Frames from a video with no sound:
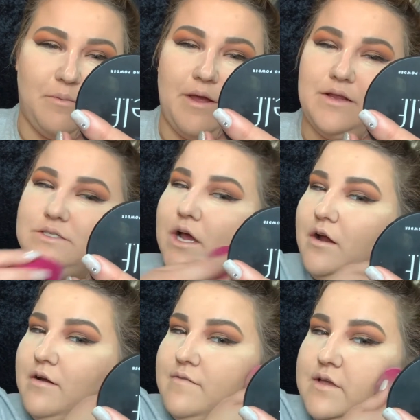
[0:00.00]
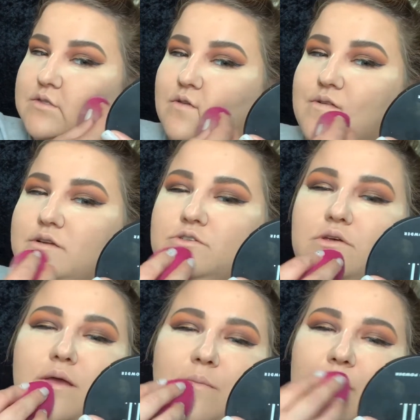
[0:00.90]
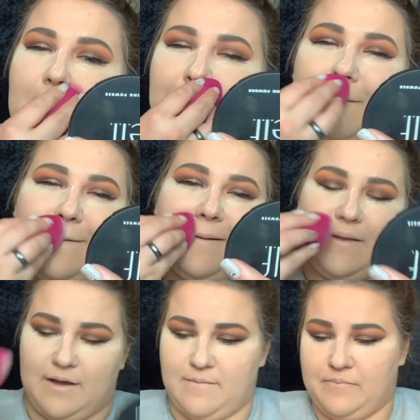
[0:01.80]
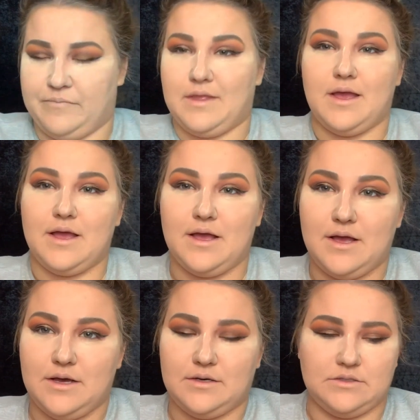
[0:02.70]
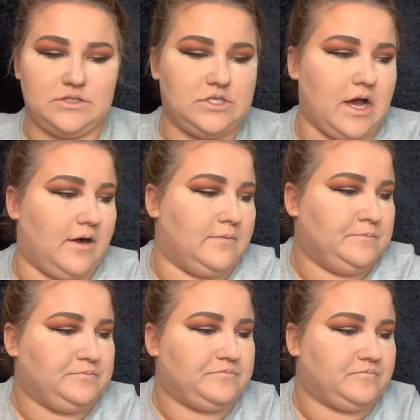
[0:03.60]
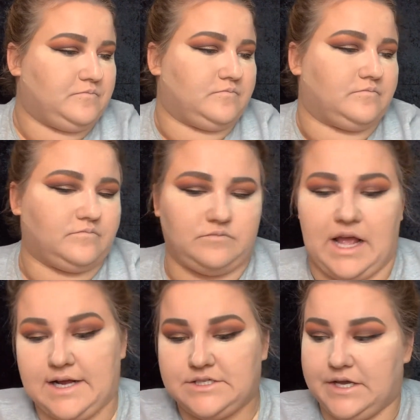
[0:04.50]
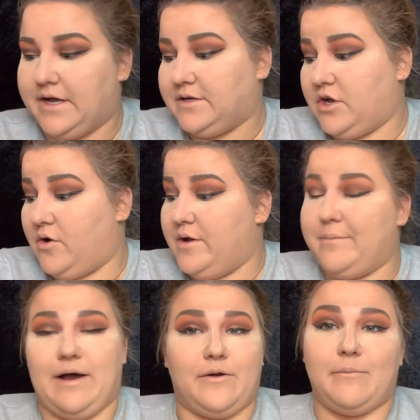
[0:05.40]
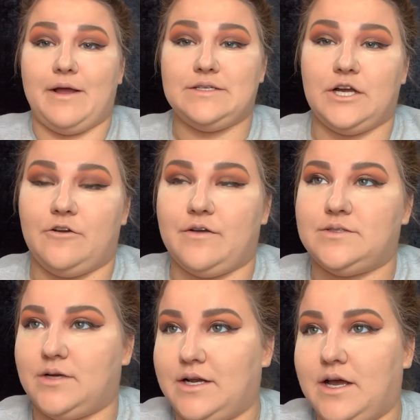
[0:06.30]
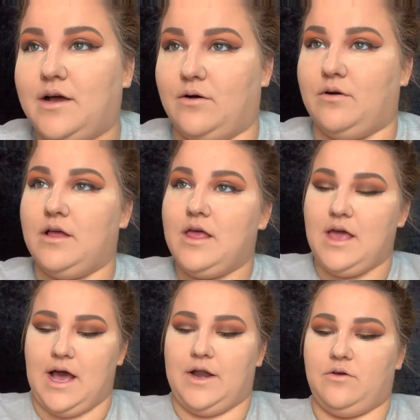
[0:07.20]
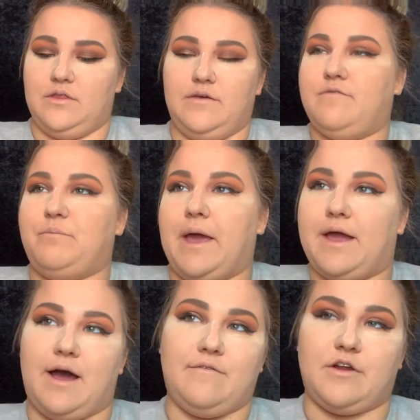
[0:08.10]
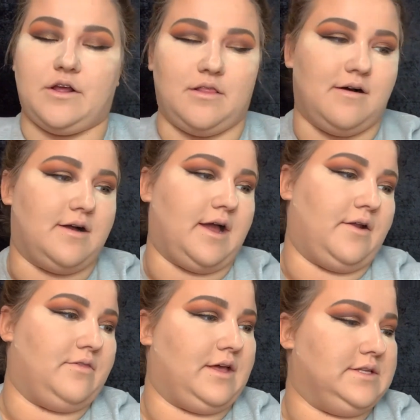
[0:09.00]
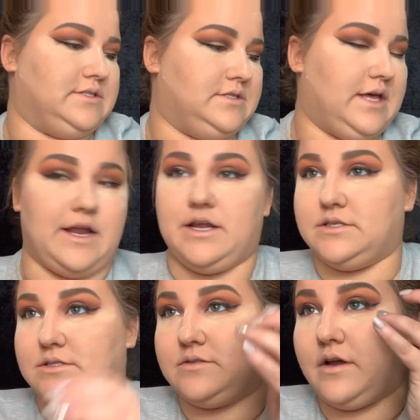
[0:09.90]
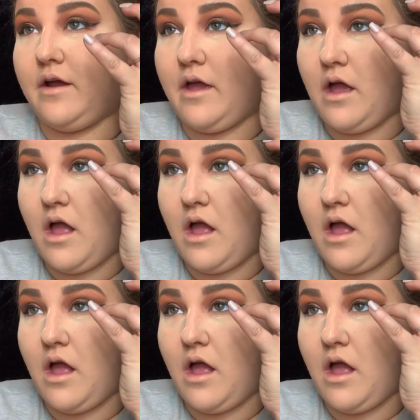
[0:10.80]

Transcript: entire face eventually, but yeah. So, actually, I'll go and powder my entire face right now. I don't leave bake on very long. I don't think it's that necessary.